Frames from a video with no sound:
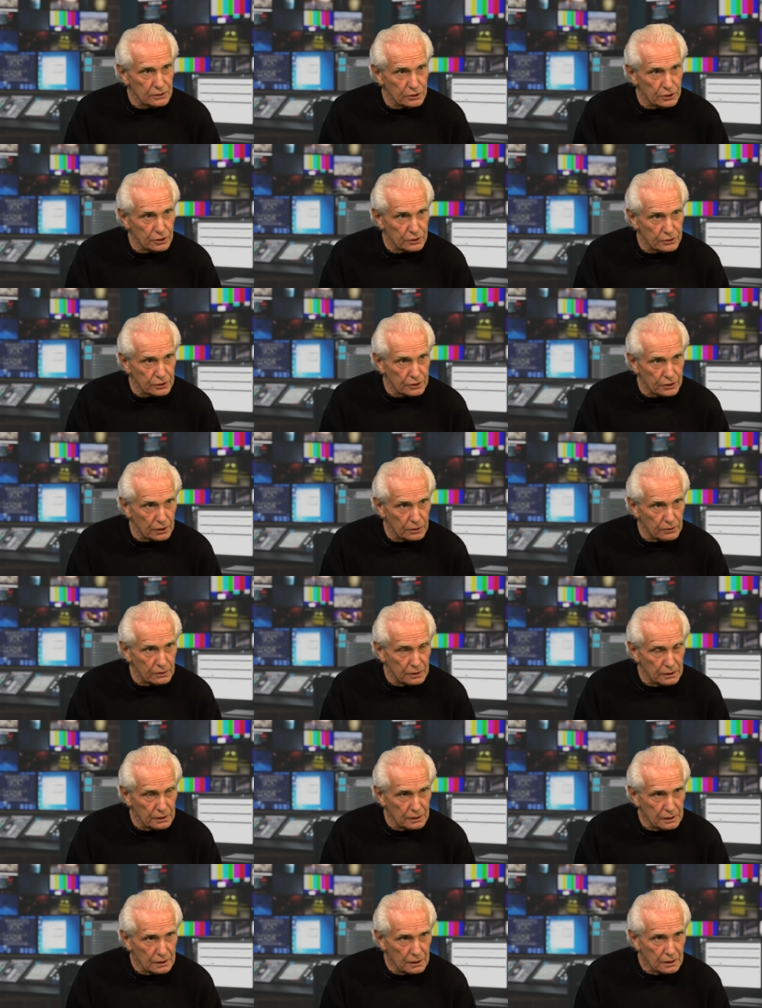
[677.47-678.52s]
years ago,
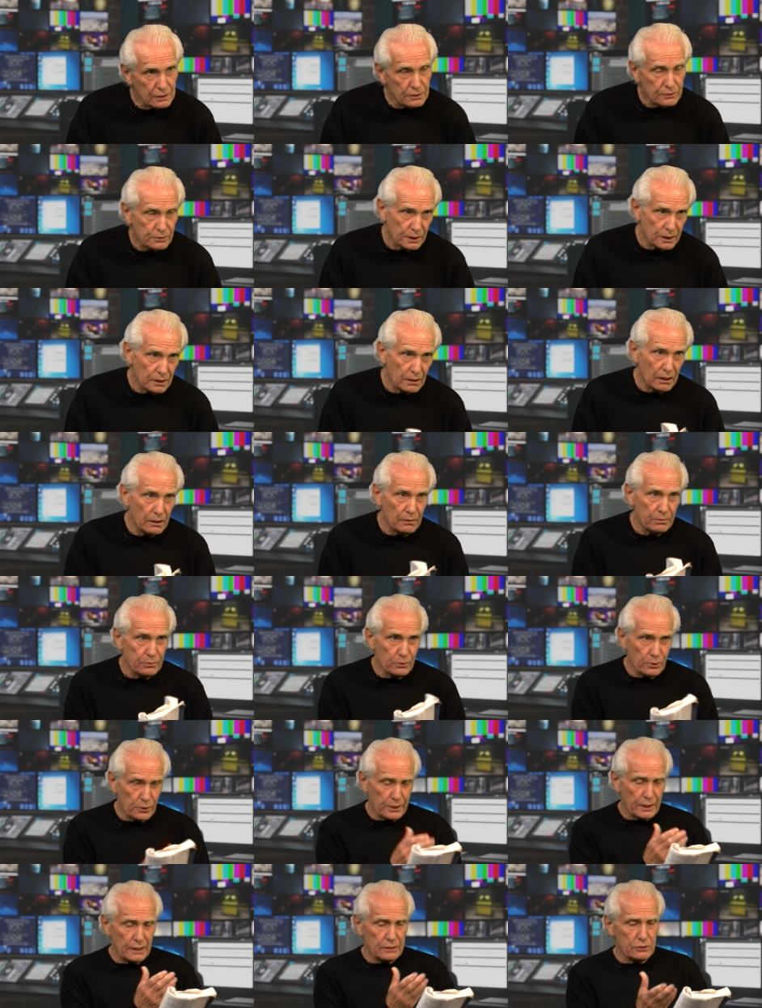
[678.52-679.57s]
three and a half,
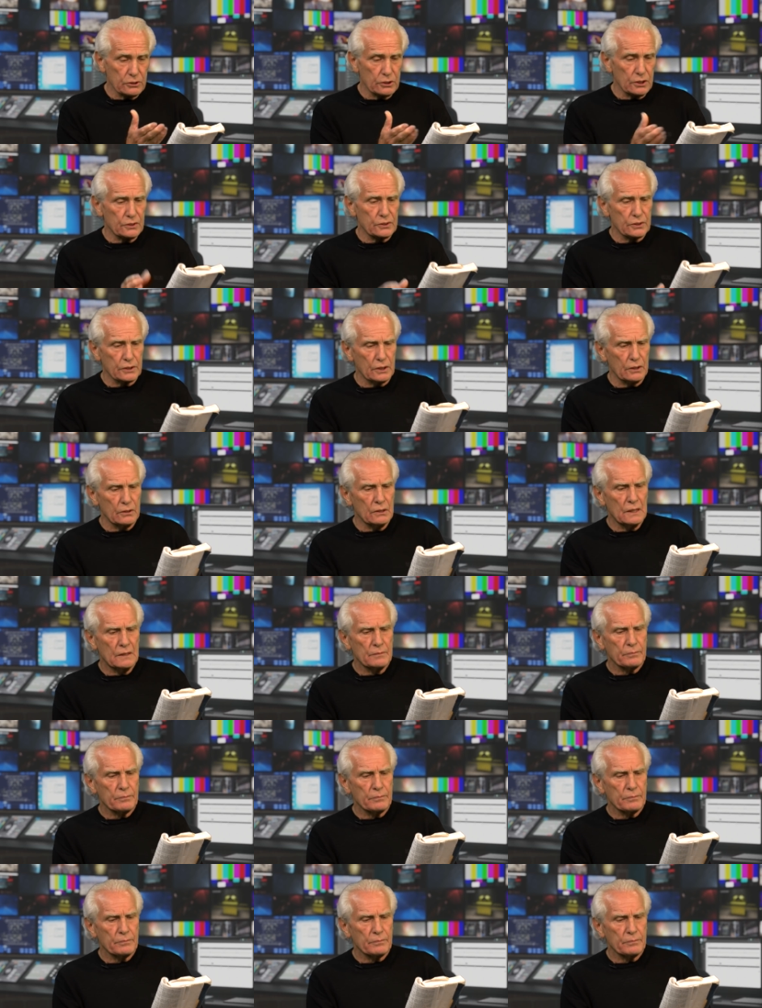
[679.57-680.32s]
4,000 years ago,